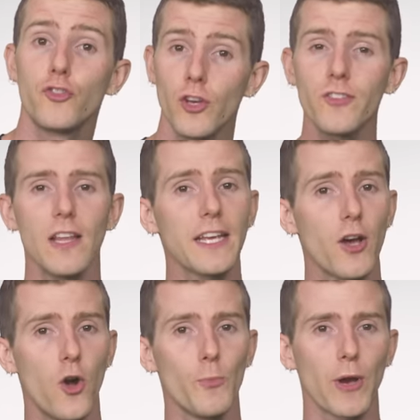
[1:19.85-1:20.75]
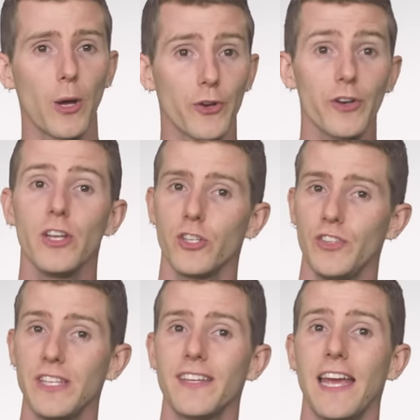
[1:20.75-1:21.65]
Just like a home router, you'll
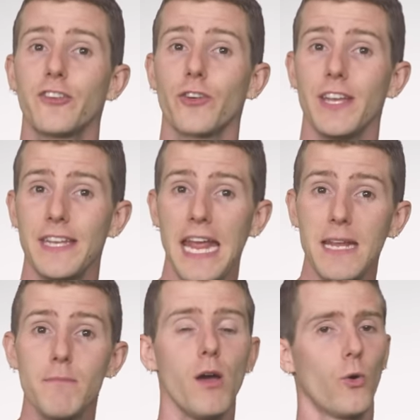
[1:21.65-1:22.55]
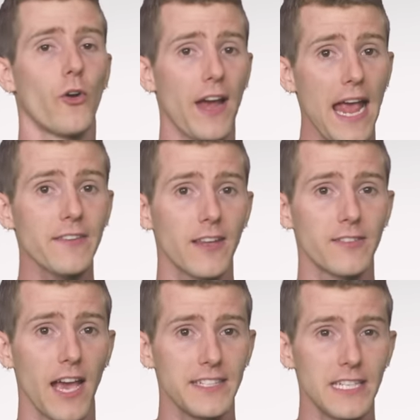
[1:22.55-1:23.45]
need to enter a name or
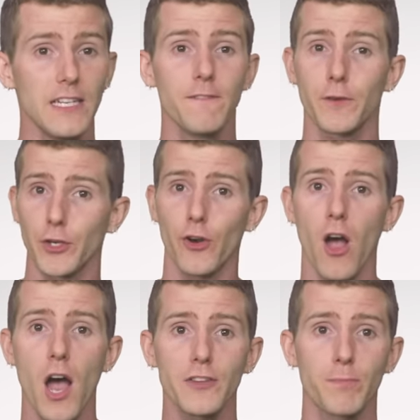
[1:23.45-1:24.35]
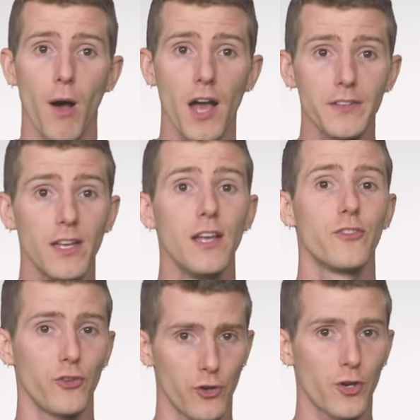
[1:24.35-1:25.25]
SSID for your hotspot
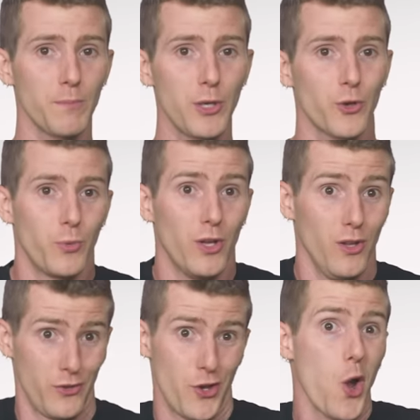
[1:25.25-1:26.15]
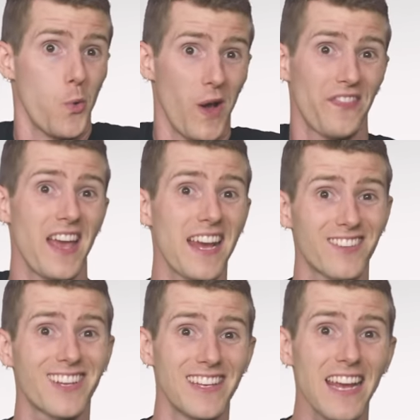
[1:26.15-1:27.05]
so your computer will know what the heck
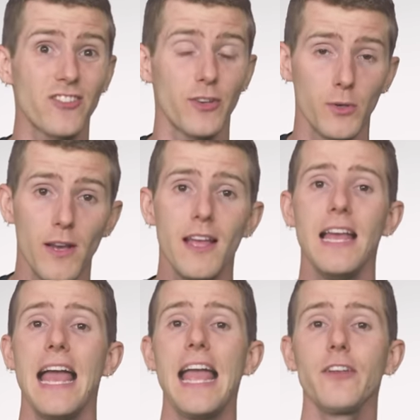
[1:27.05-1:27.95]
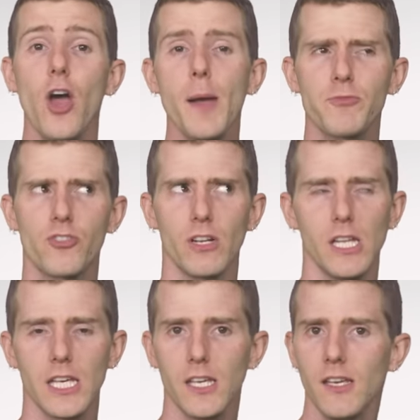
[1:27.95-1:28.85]
to connect to, and
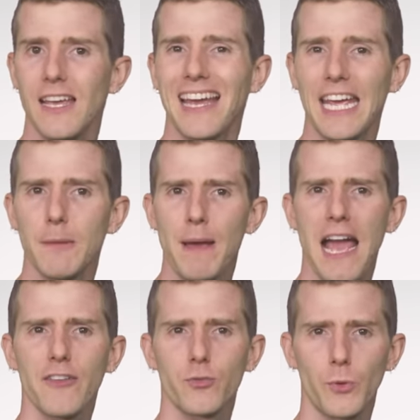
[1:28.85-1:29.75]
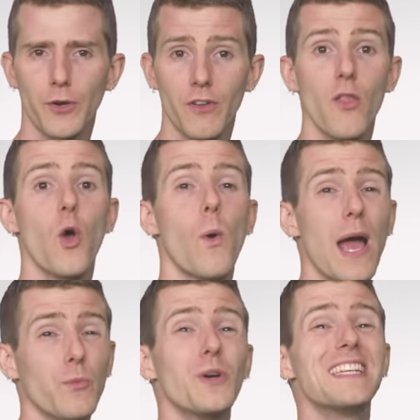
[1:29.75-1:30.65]
optionally, a password, though
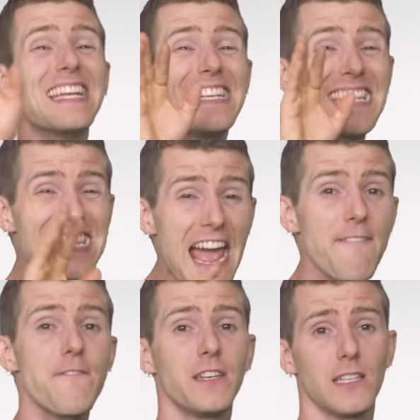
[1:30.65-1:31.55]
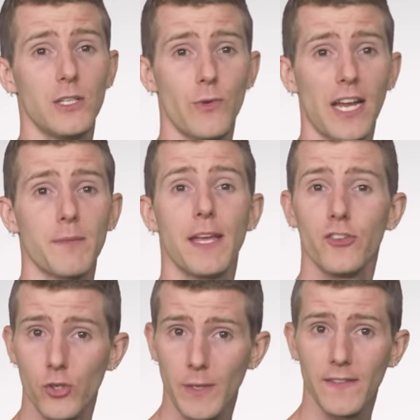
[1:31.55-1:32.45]
I would definitely
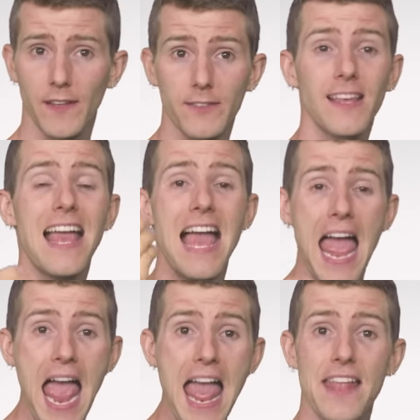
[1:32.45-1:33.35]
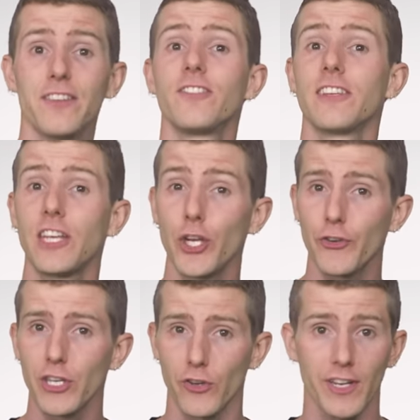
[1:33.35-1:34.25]
recommend doing this and
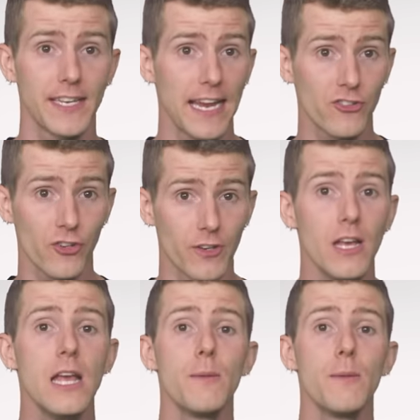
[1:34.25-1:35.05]
securing your connection,